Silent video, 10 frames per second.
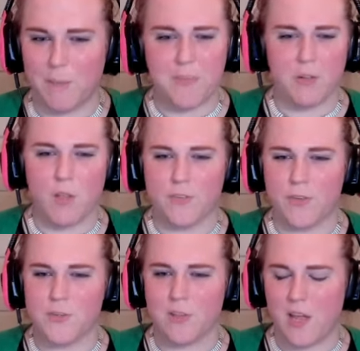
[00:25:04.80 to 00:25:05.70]
was something
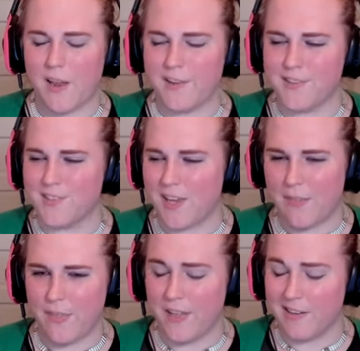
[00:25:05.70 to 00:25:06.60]
along those lines,
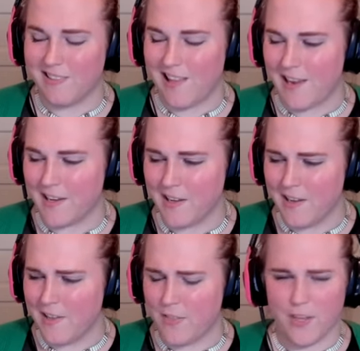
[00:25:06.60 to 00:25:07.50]
and then like
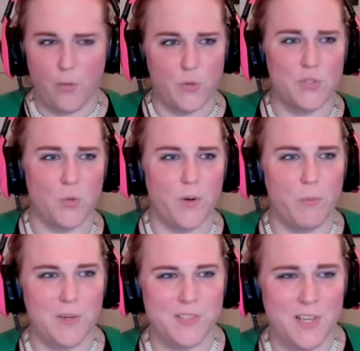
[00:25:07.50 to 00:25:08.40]
the other
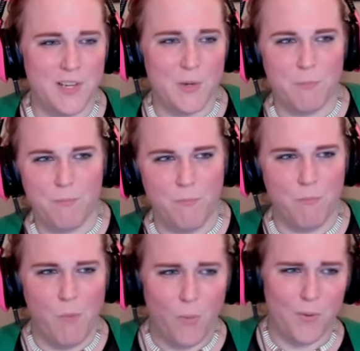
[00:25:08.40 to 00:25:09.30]
story was
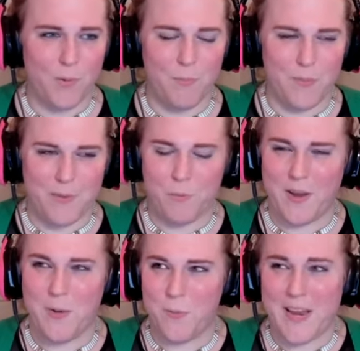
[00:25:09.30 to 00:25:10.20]
more
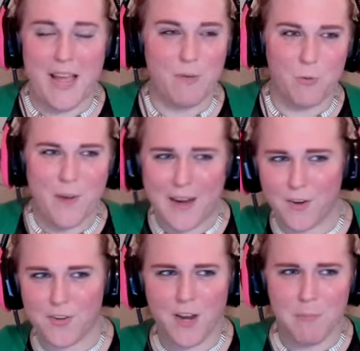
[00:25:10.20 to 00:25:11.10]
we, we have a
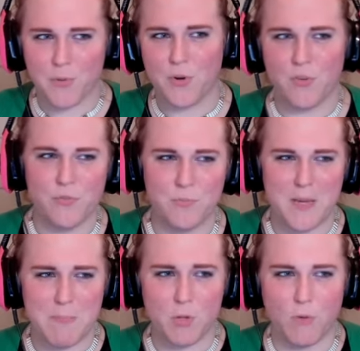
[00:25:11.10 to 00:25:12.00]
record number of
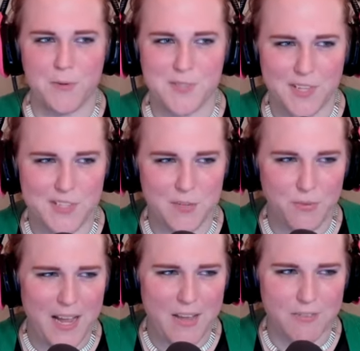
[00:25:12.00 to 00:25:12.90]
people over
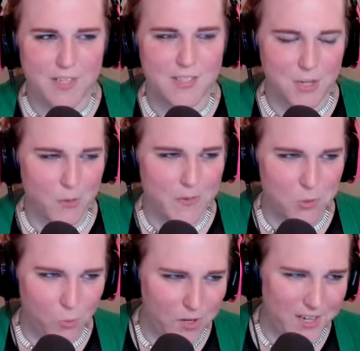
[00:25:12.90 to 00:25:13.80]
65 continuing
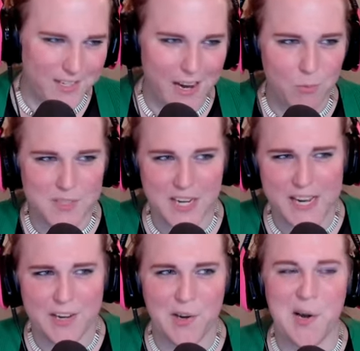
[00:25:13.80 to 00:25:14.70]
to work and not
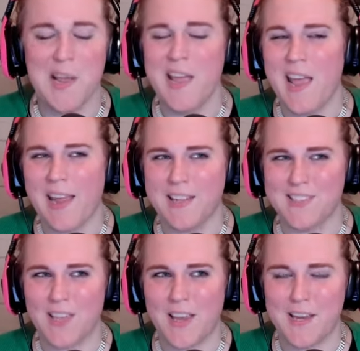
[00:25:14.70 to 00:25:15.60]
retire and
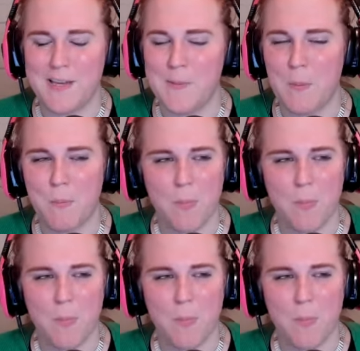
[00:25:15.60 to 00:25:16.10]
it's like